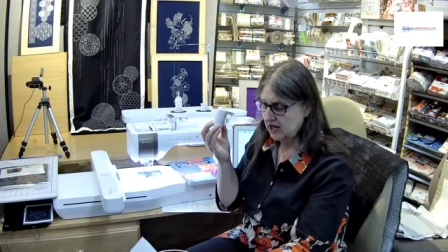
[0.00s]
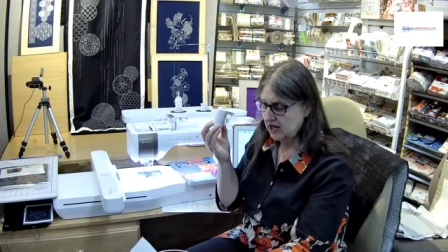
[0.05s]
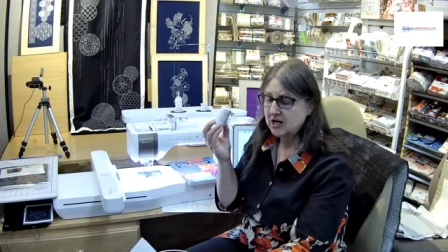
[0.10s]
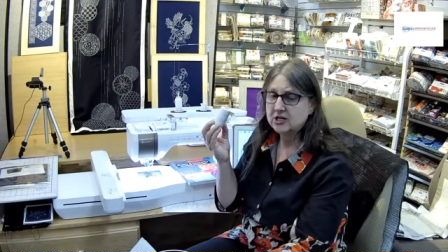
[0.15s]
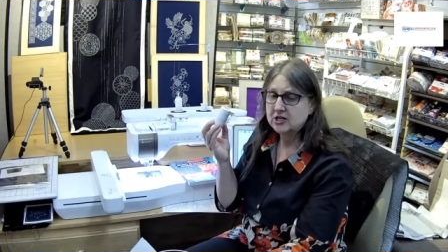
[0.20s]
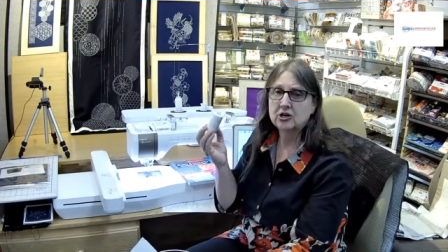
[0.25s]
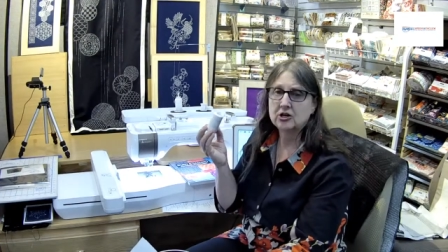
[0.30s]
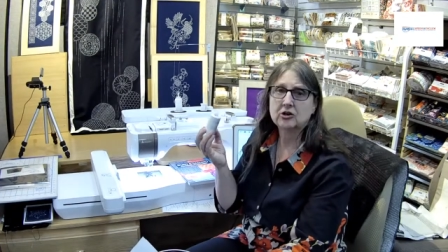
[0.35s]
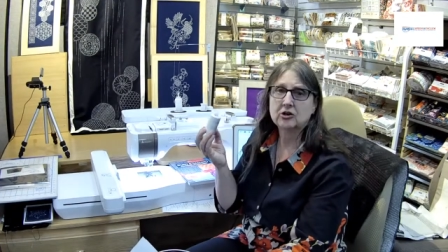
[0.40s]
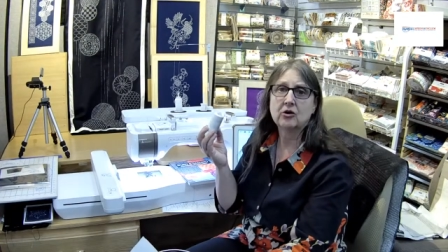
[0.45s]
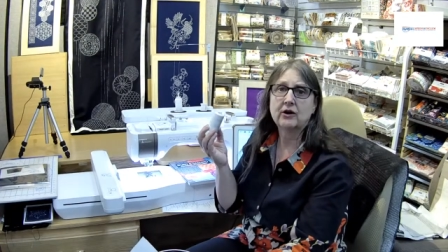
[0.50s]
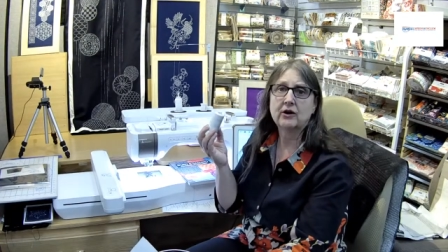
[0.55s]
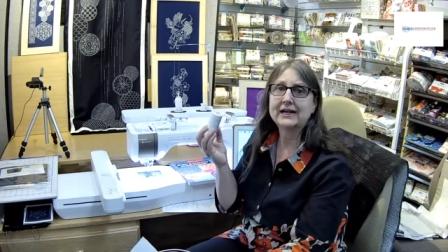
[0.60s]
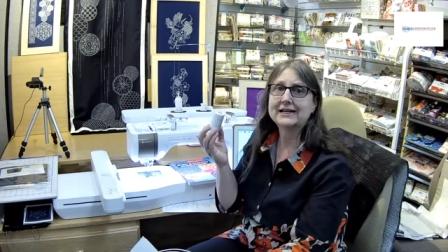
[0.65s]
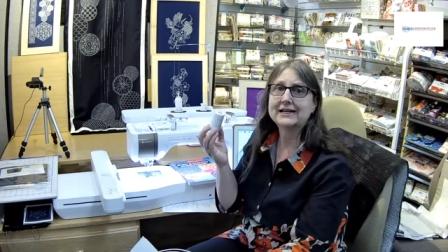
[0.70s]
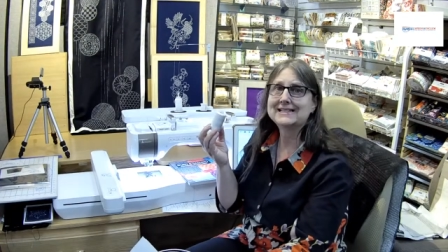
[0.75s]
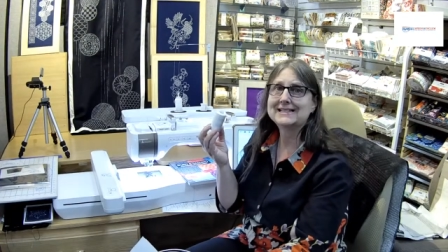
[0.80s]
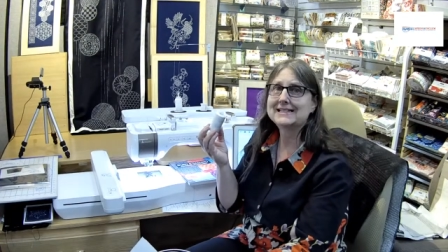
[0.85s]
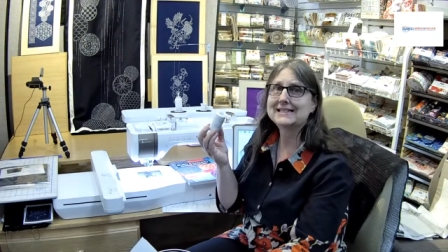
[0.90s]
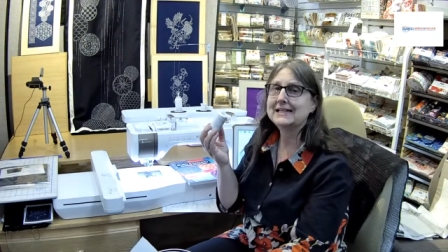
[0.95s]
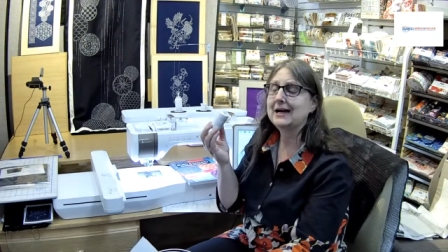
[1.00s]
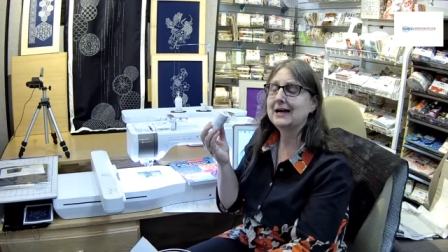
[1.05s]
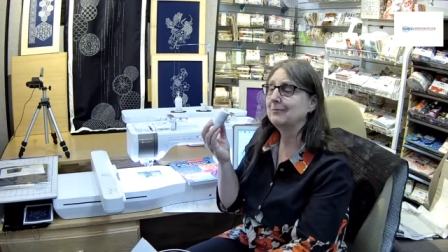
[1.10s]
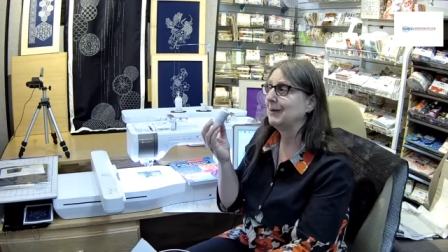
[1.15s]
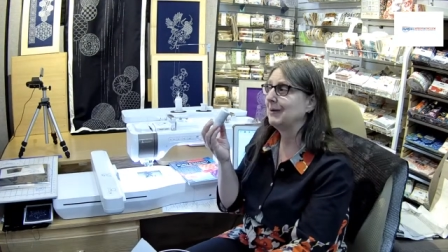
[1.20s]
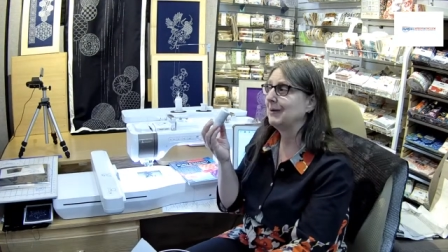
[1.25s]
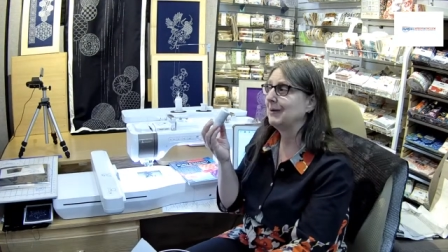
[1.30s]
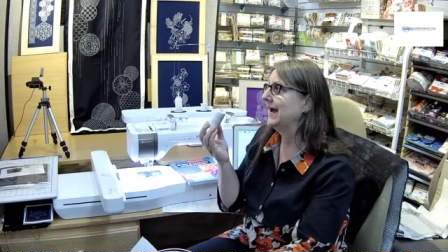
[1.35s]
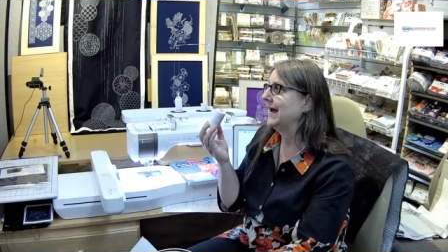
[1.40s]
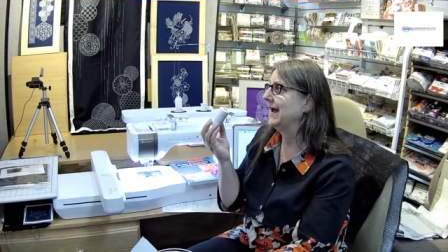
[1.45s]
You're going to see on
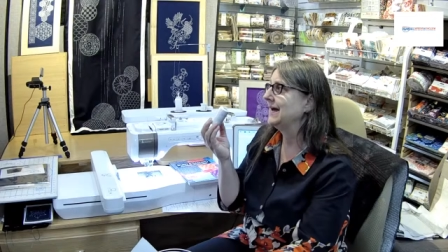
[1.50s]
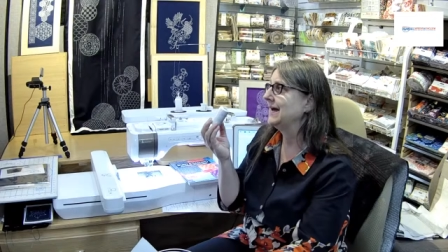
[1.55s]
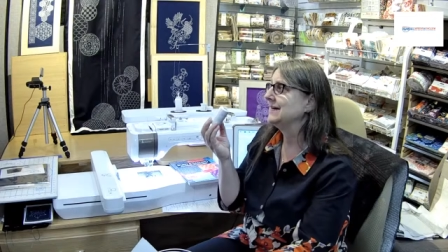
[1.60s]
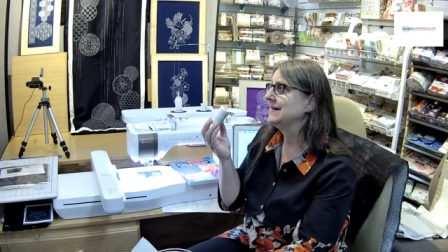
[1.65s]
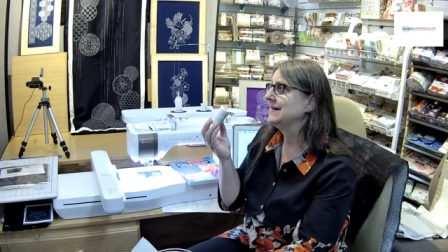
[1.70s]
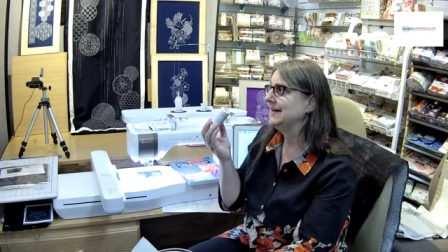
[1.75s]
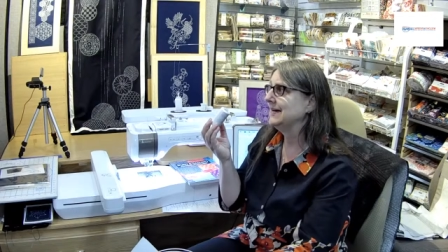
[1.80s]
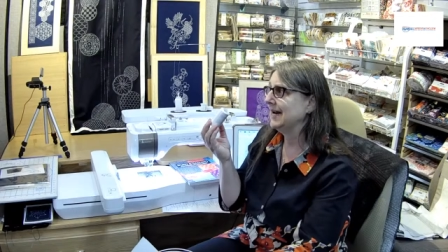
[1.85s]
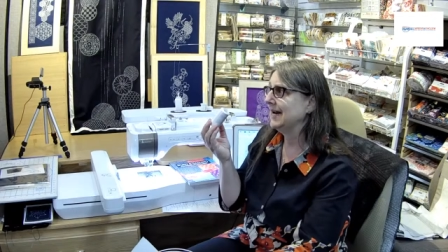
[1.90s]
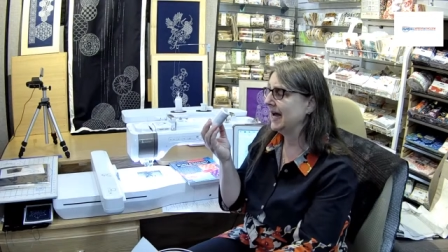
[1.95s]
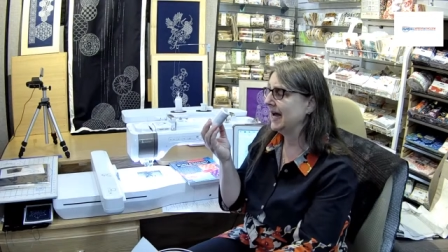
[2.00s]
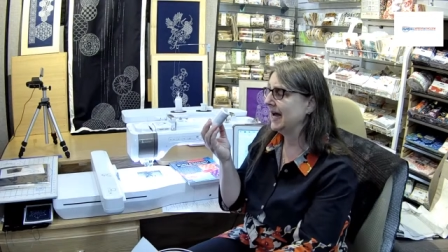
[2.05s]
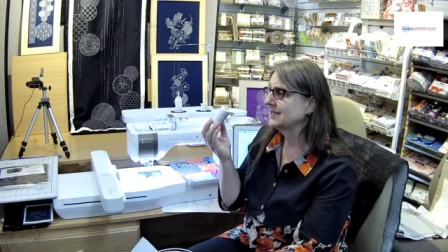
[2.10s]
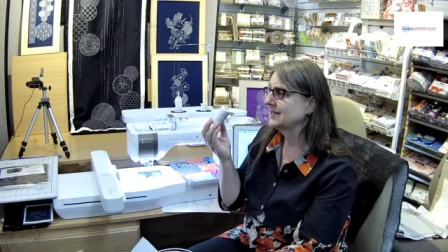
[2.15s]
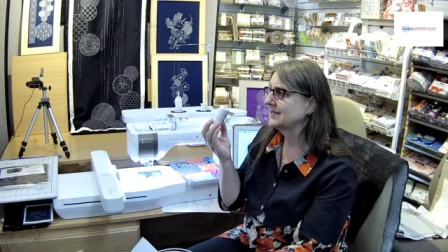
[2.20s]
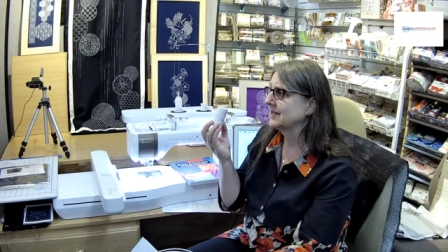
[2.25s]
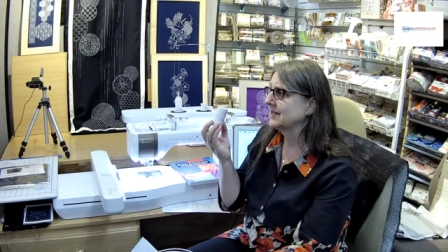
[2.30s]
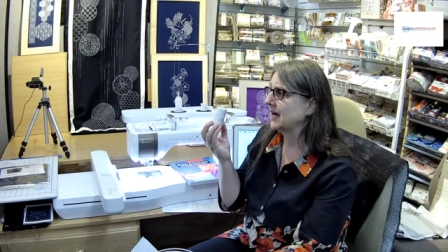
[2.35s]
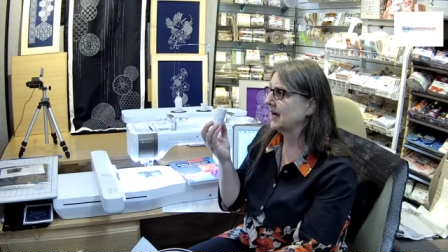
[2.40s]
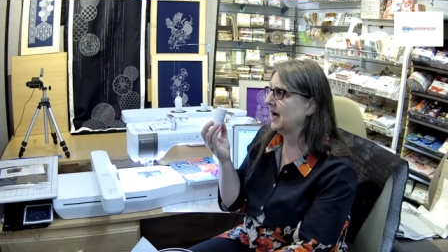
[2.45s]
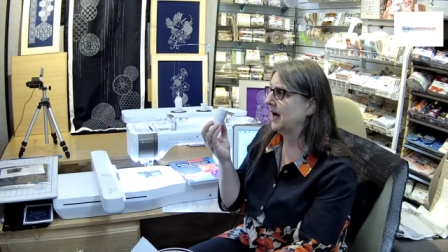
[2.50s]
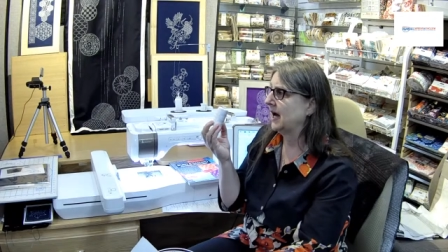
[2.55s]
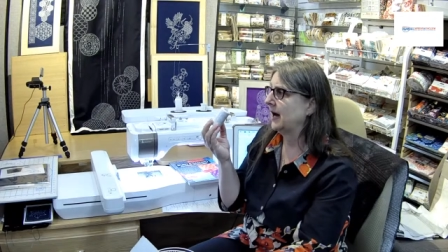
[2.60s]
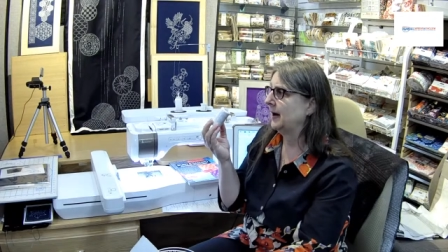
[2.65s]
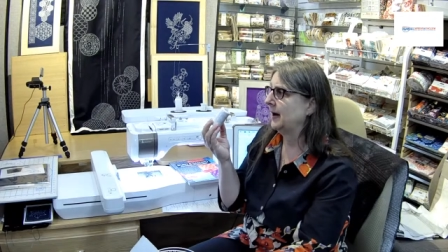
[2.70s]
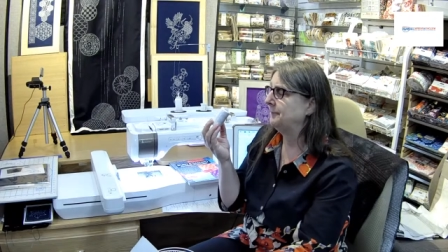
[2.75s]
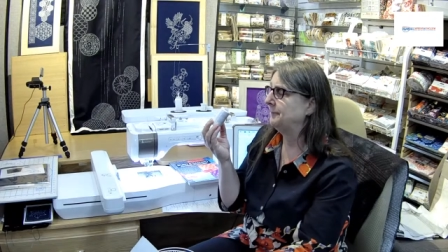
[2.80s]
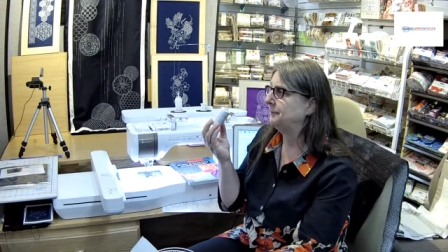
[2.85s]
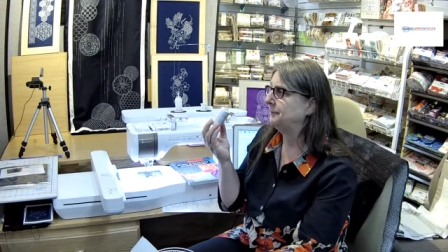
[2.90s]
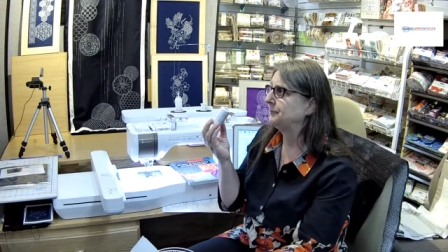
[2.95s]
my next
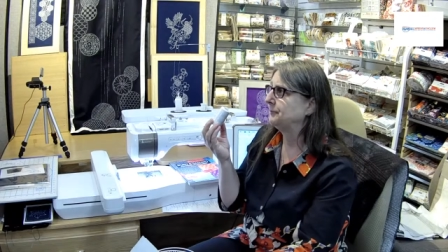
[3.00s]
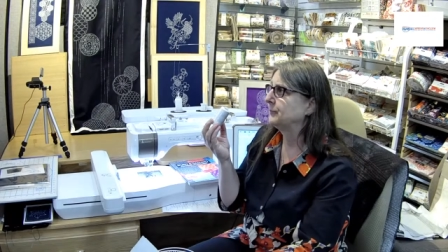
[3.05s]
um,